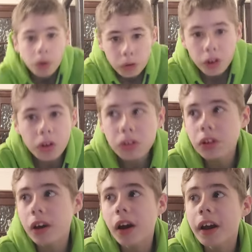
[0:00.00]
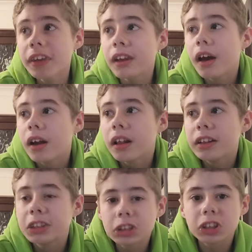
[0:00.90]
Tons of guys,
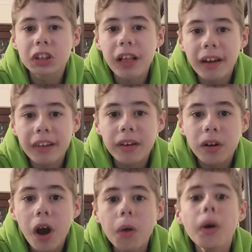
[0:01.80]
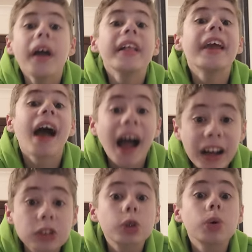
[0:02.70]
just to let you know, the
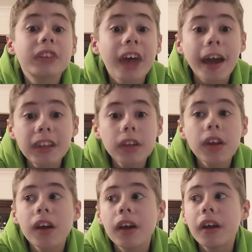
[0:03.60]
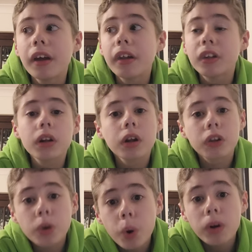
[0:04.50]
actual date, it is the
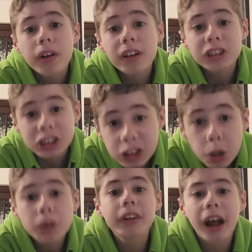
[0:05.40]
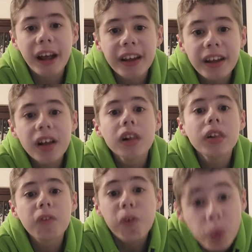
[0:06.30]
Sunday, the
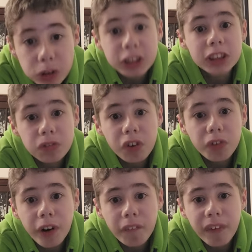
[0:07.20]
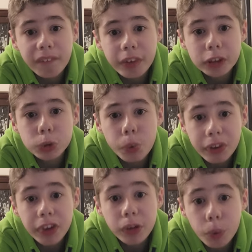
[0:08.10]
14th of November,
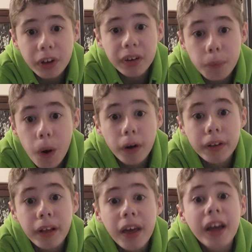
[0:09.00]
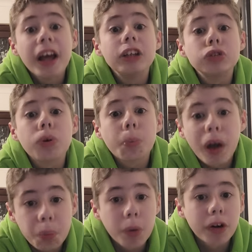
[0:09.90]
2021, is
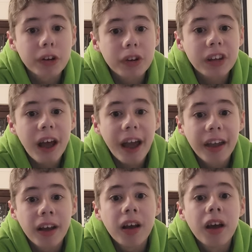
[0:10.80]
Remembrance Day.